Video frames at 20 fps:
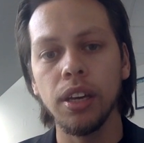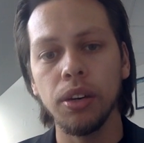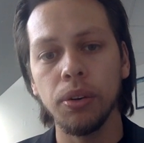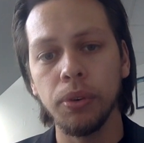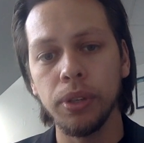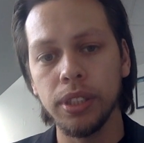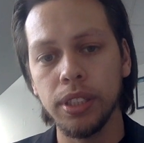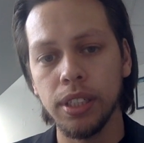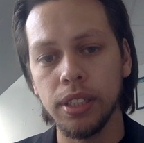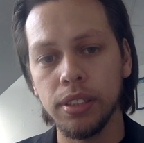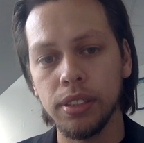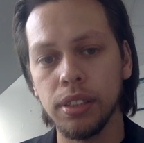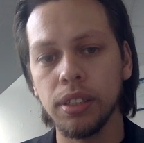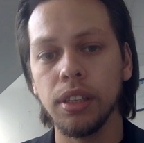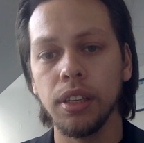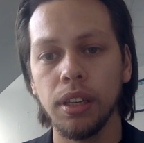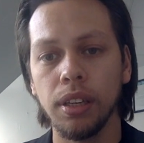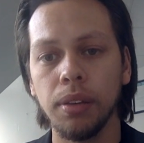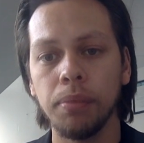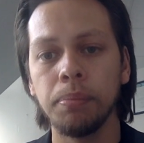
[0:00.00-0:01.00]
which is
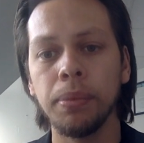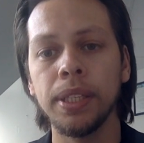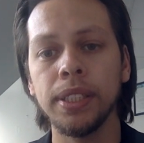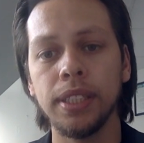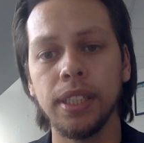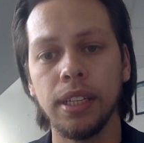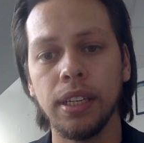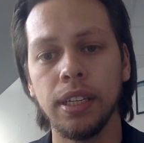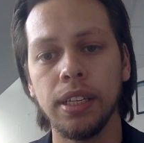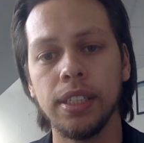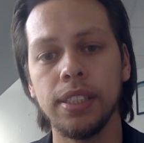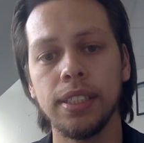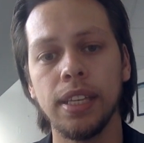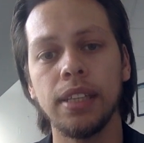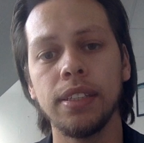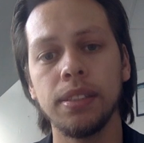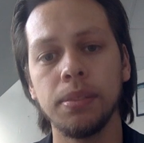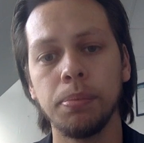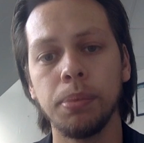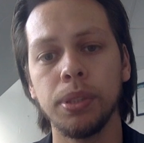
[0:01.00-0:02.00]
basically his
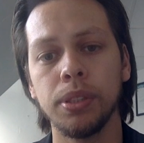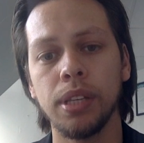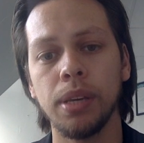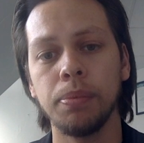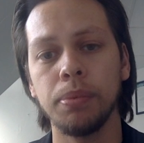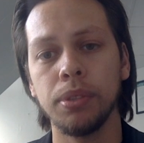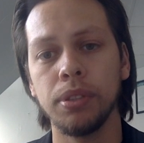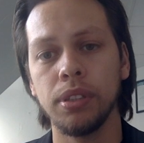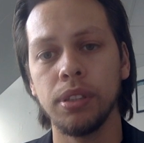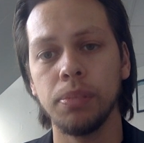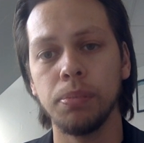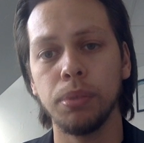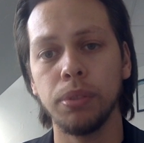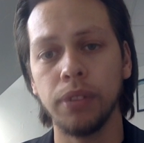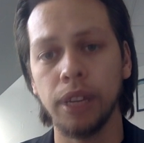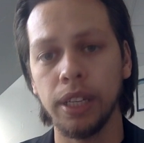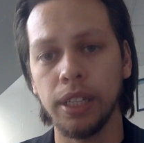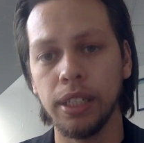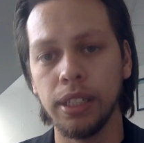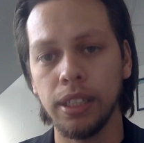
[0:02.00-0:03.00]
sense perception is
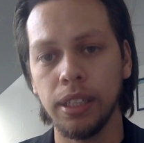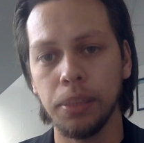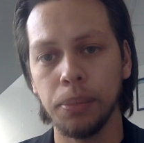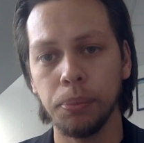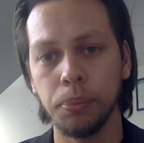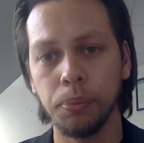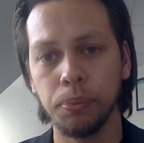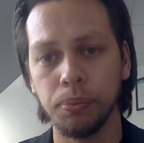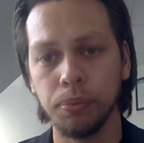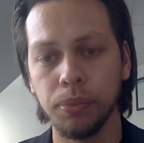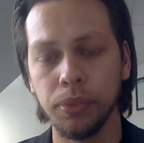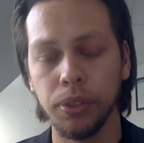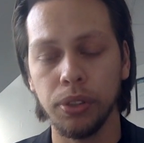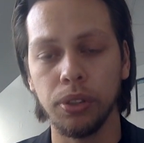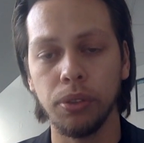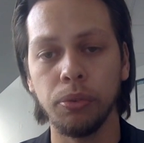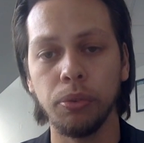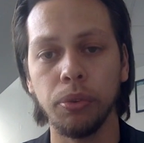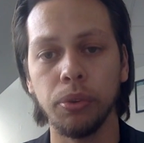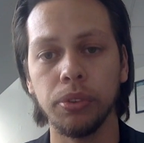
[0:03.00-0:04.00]
providing him,
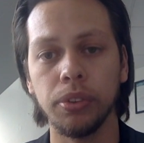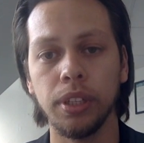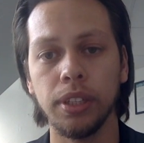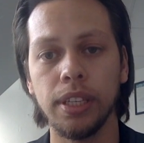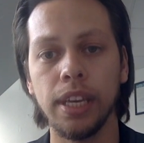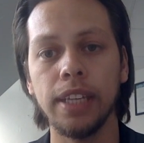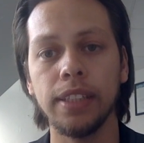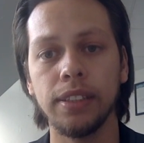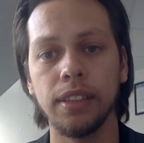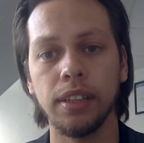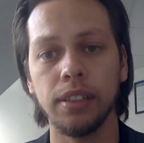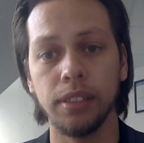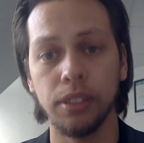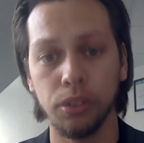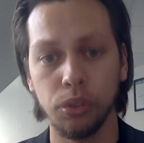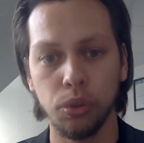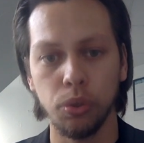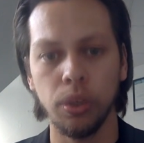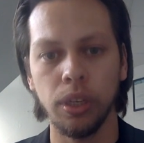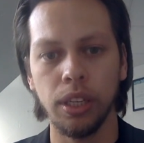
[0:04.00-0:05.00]
the data, the
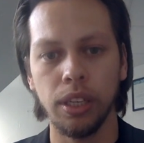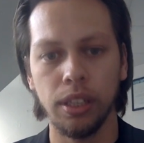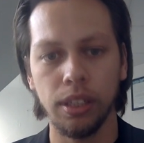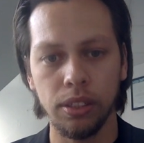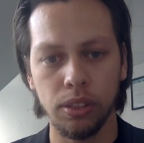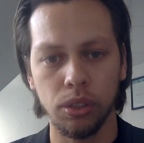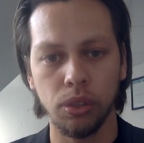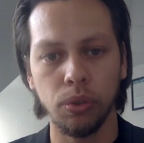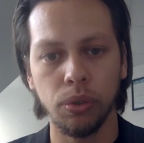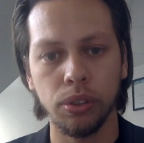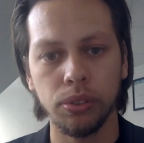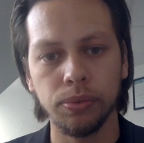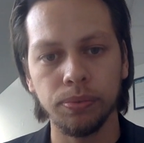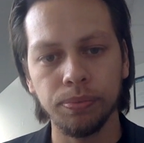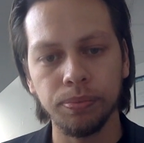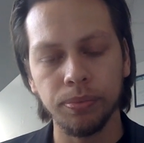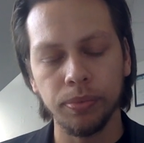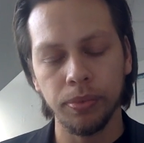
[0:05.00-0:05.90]
tree, and so on,